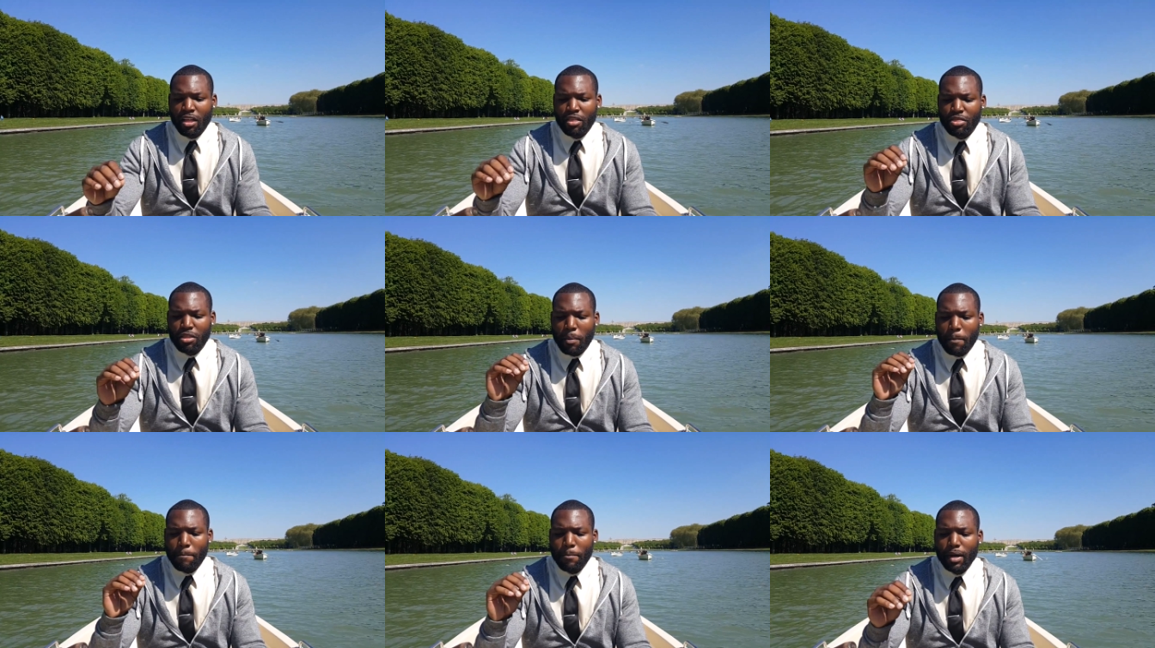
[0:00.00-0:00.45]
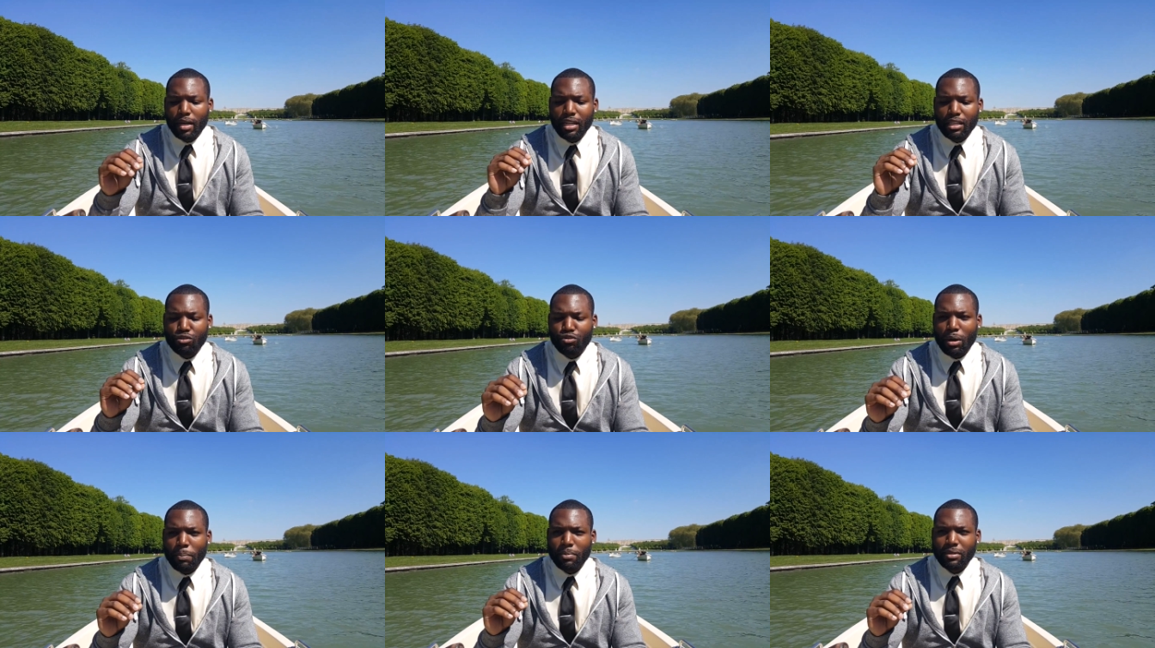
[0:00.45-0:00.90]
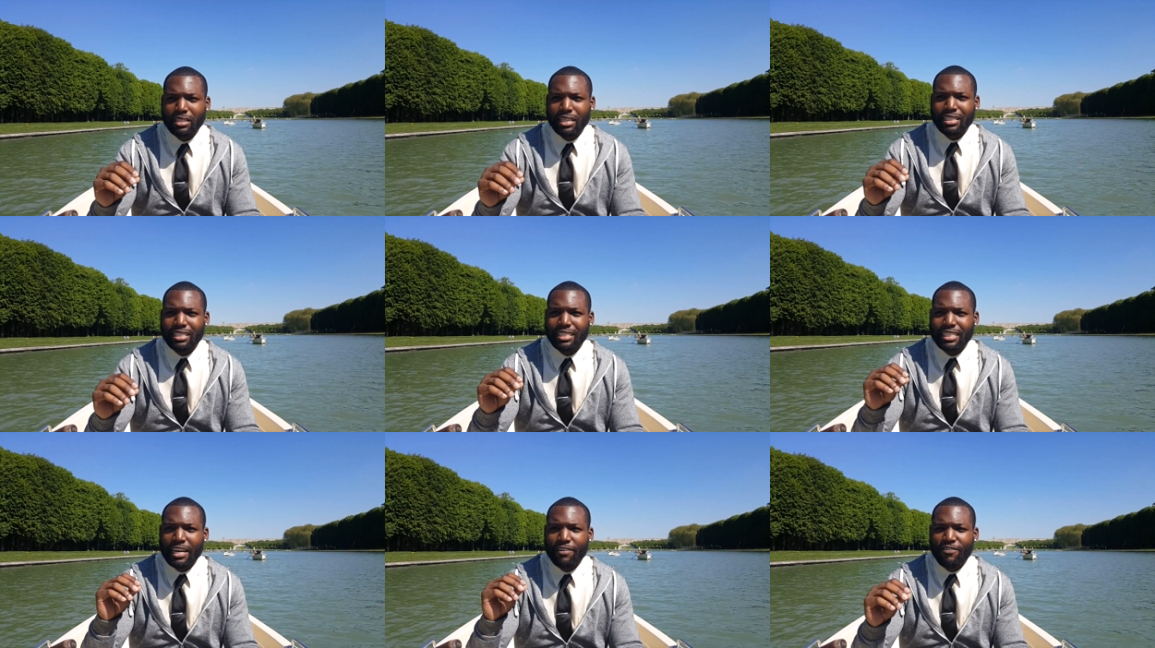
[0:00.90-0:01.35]
The bullets
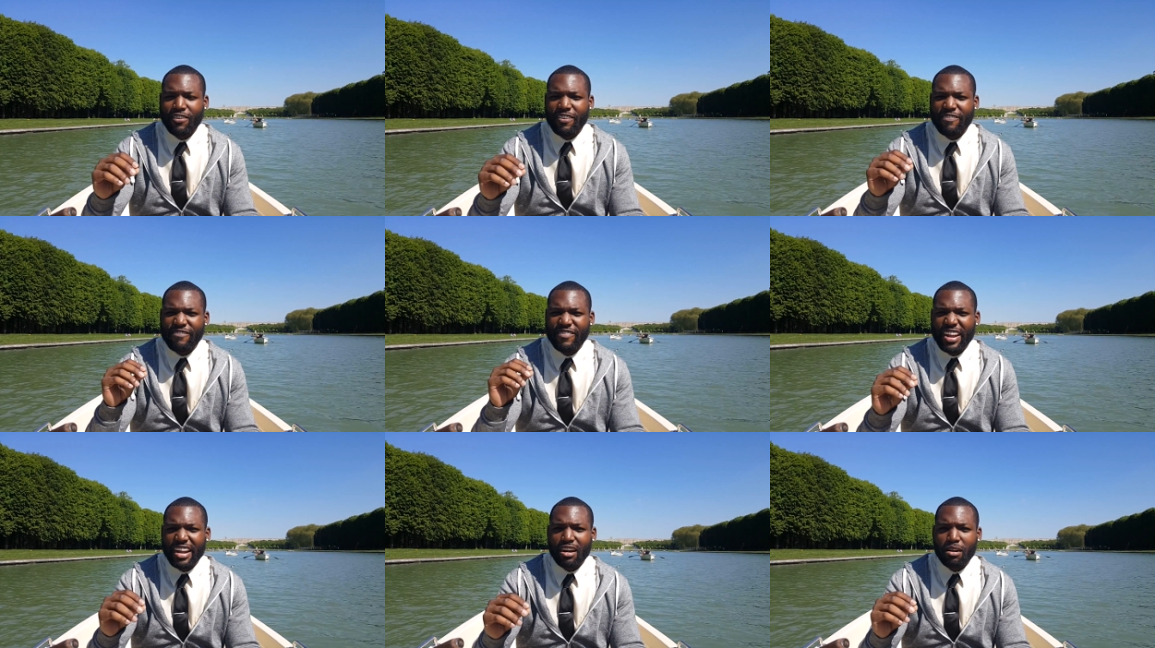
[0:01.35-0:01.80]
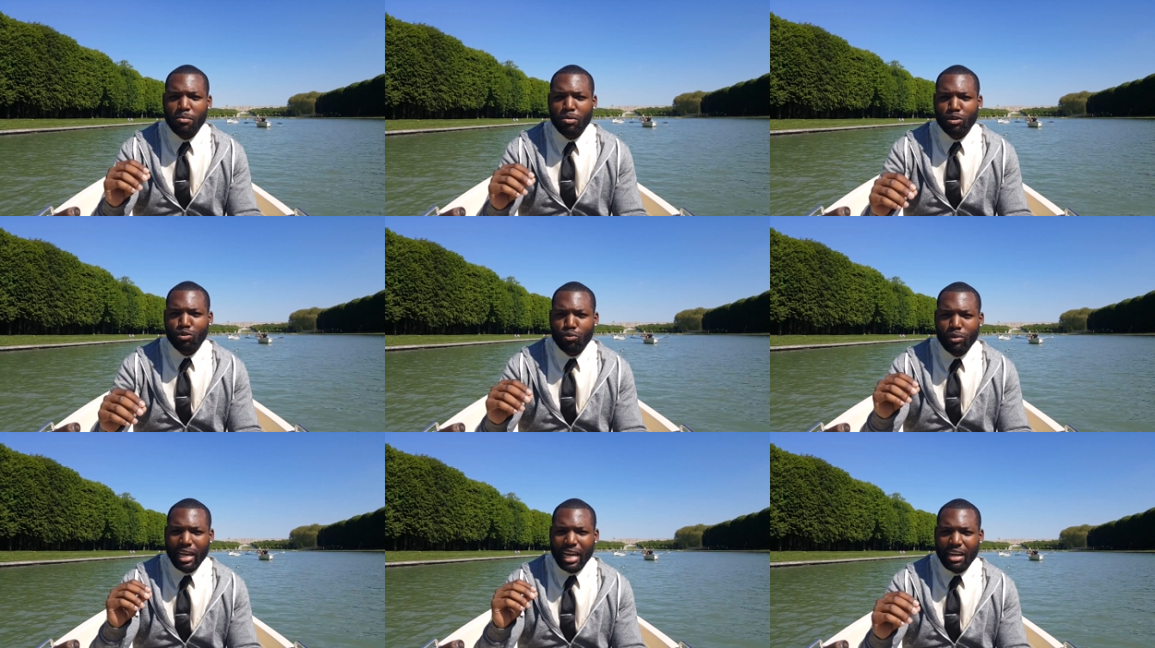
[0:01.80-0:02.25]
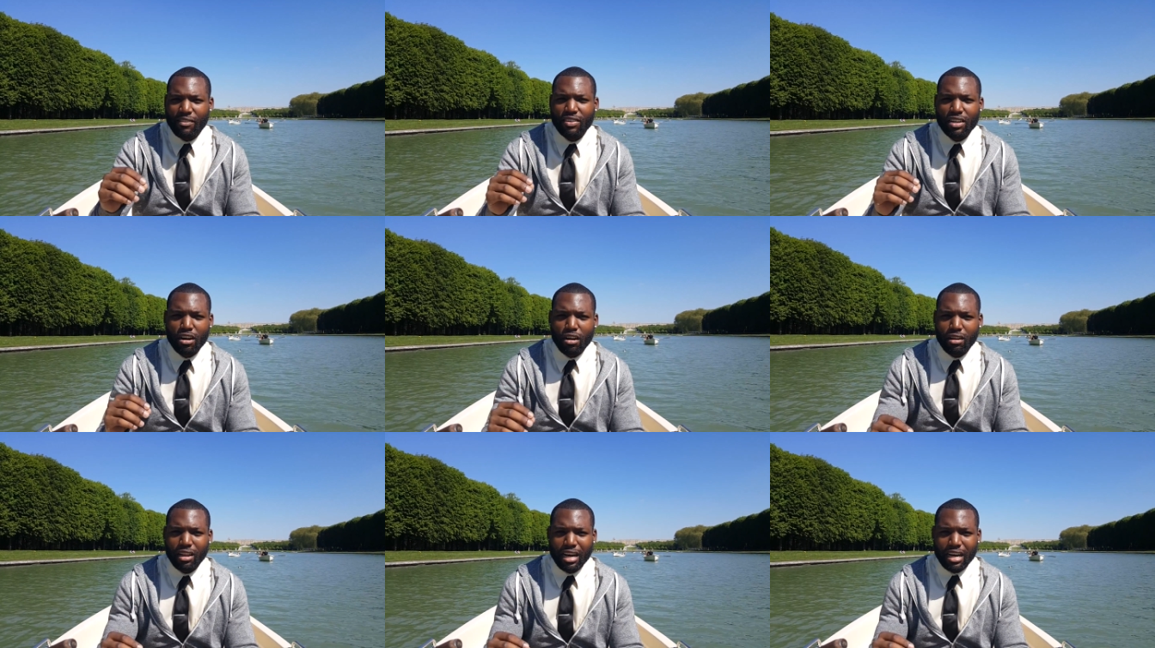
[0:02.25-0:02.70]
represents different variables we have in
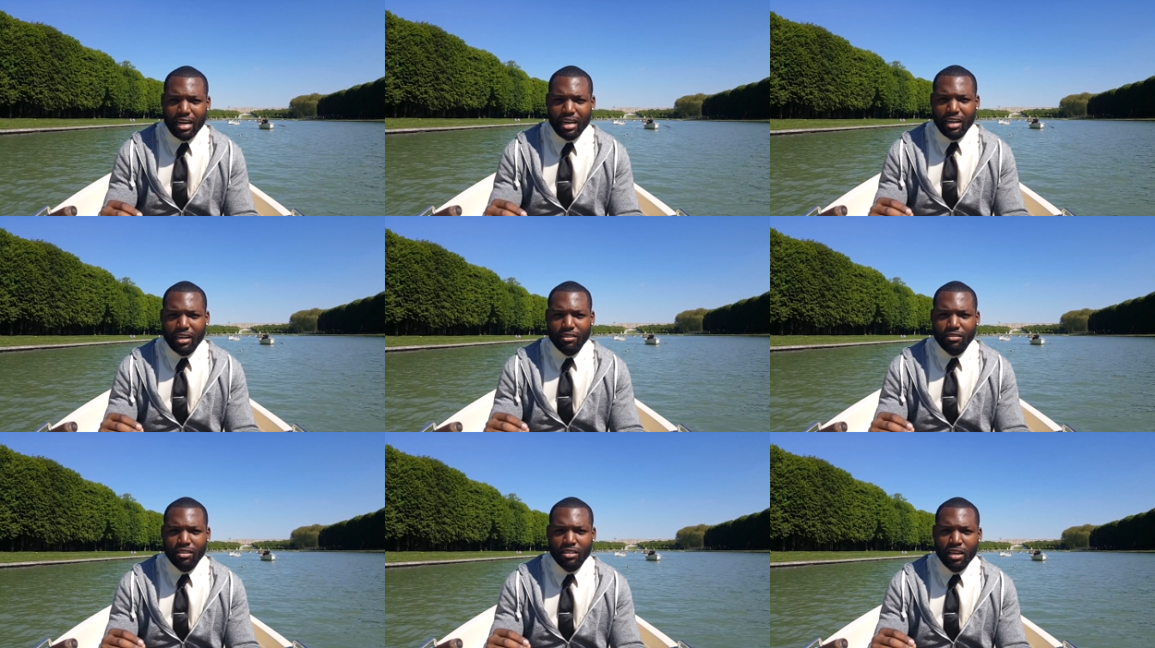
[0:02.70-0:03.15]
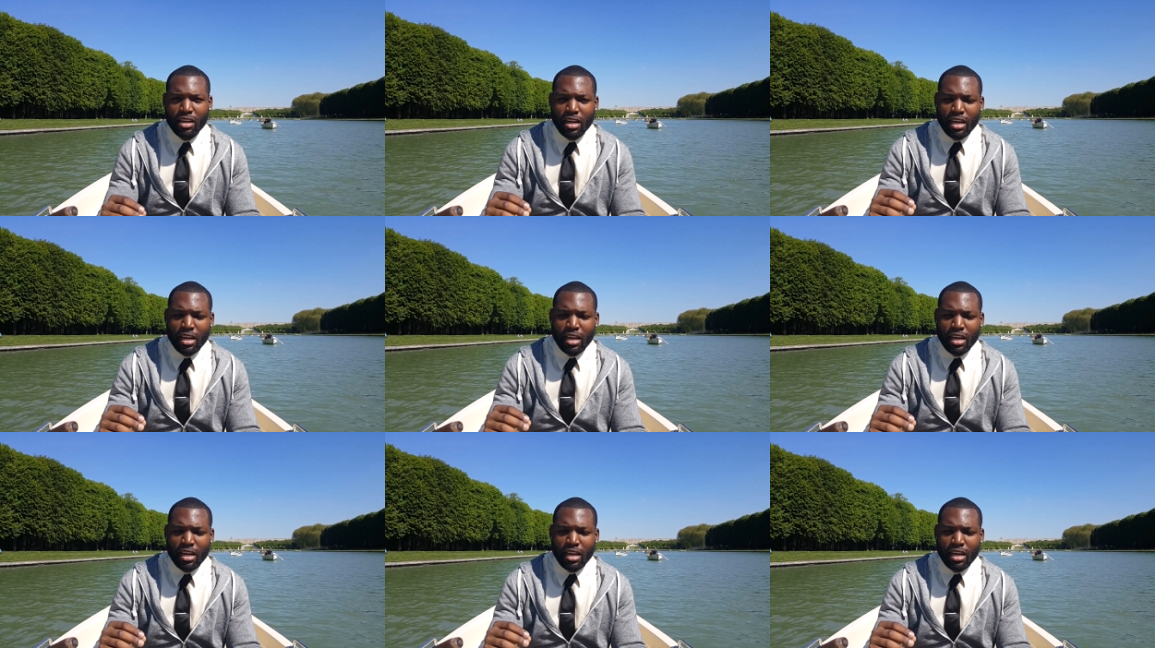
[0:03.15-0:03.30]
our lives.